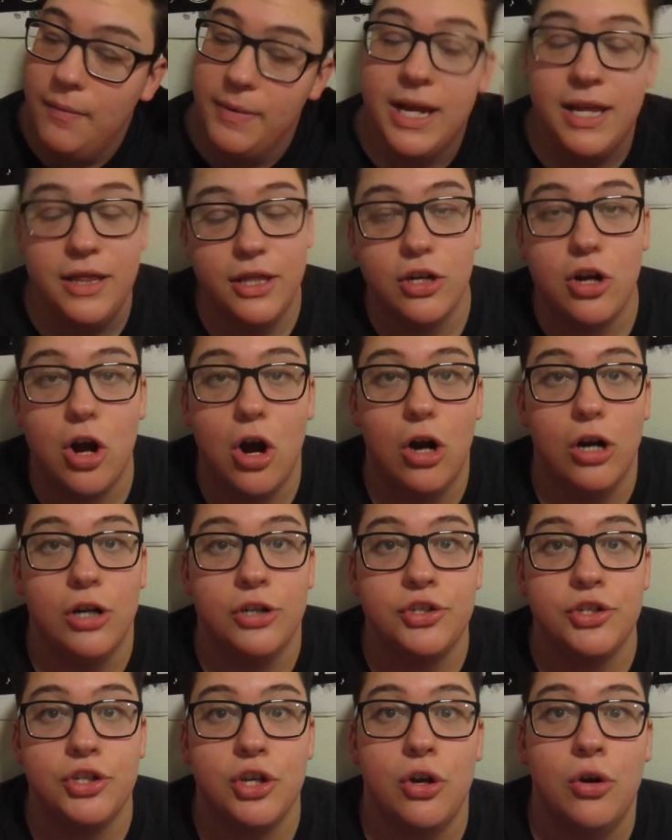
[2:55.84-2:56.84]
in the
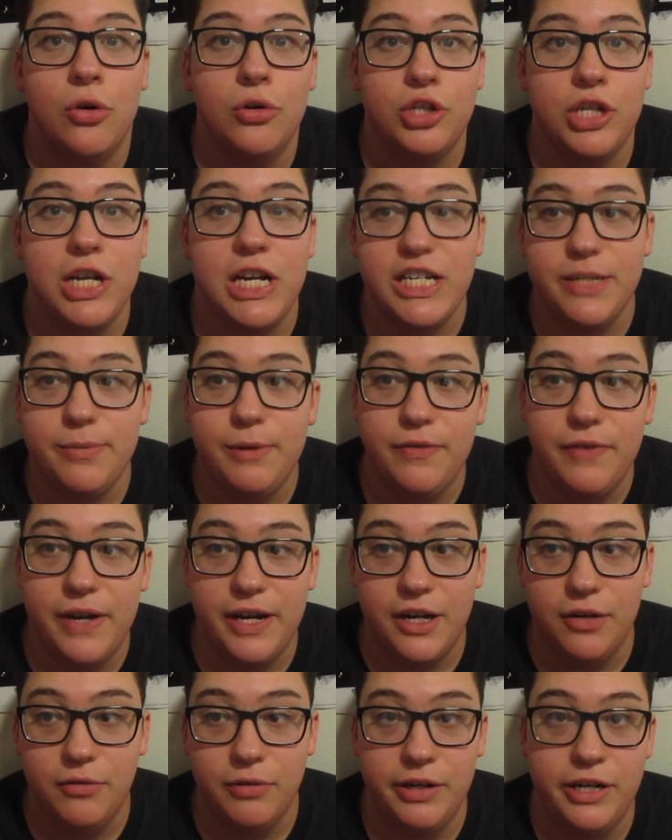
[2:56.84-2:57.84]
car. So she asked me if I
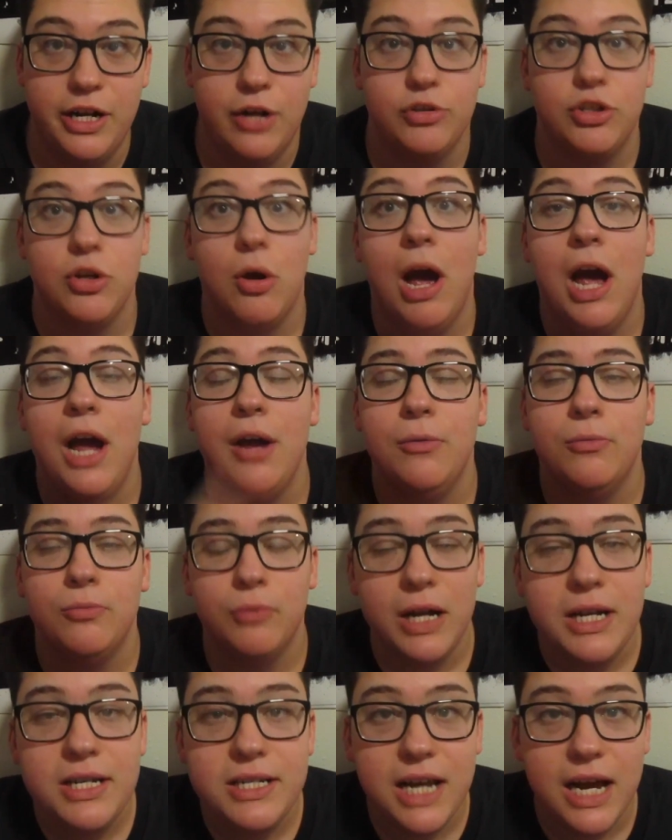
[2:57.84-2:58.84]
can run down. So I
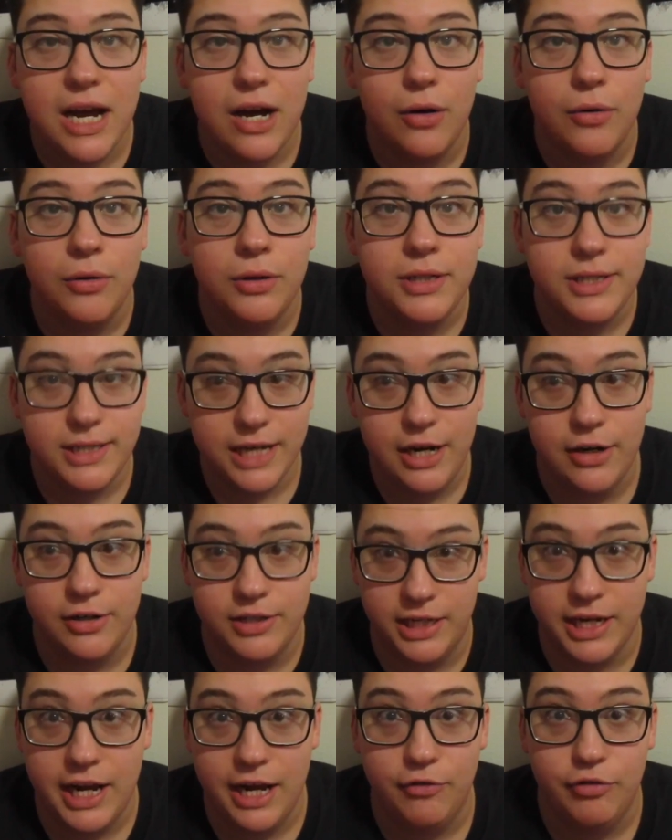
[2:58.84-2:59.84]
run
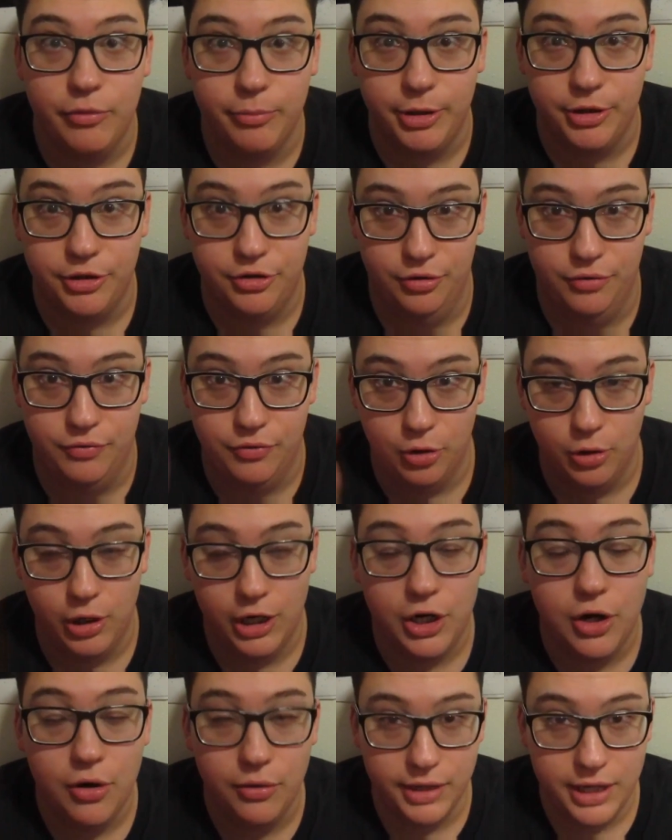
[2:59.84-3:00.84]
downstairs, again from the 3rd floor.
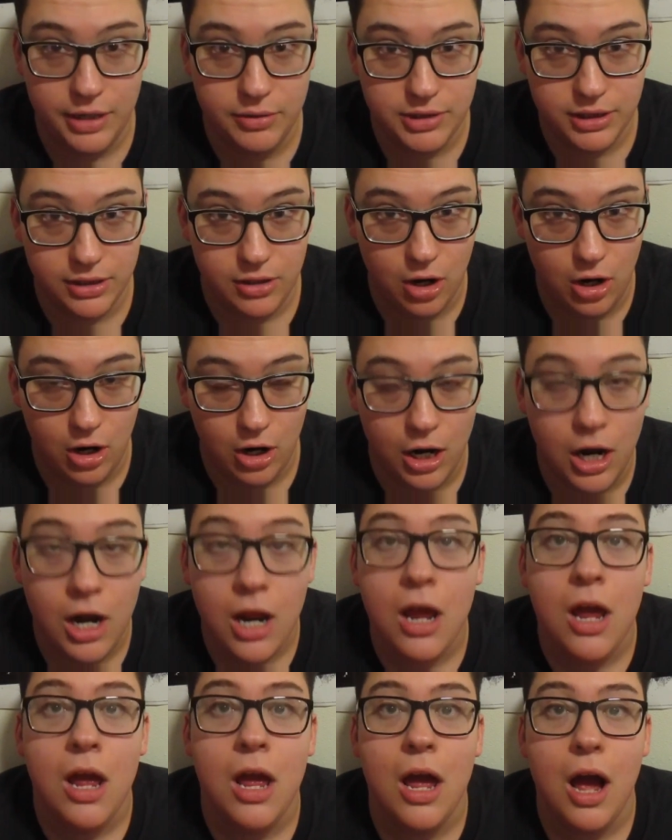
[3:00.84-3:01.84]
I go down to the car,
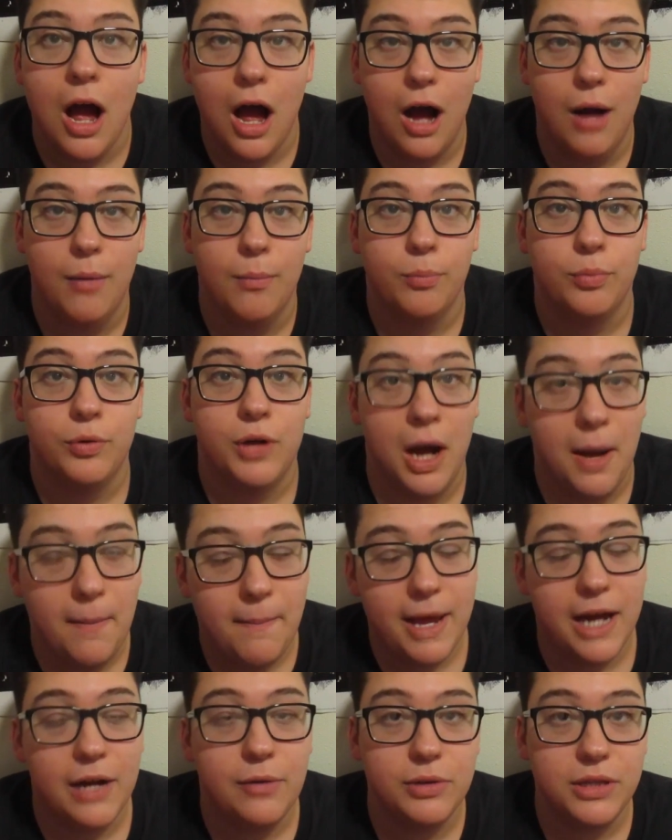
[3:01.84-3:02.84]
come
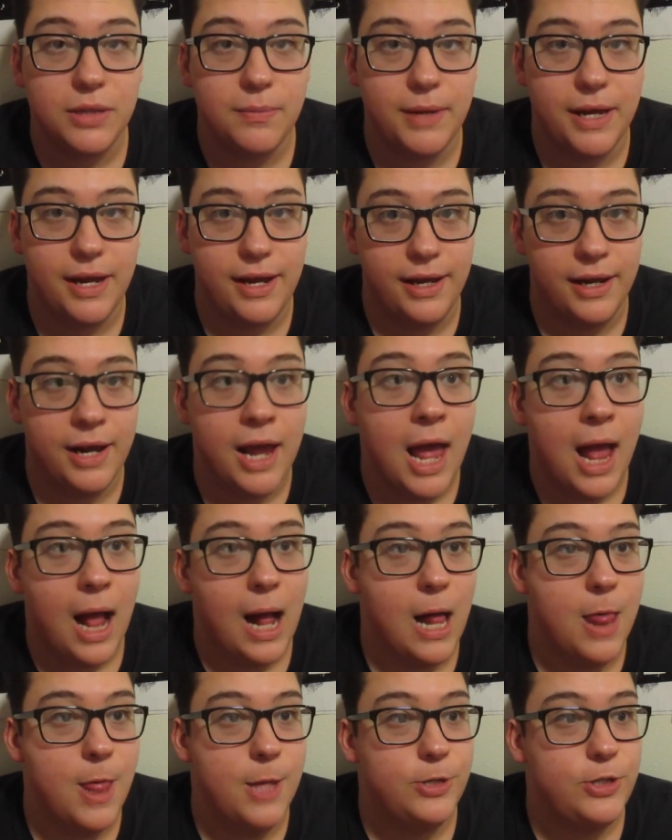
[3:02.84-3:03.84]
back with the bag,
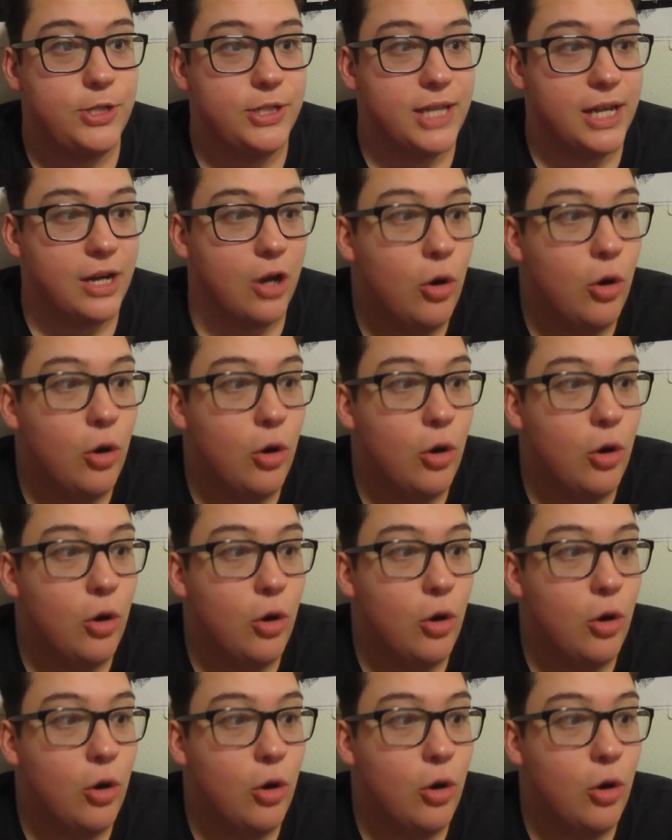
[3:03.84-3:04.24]
and then she's like,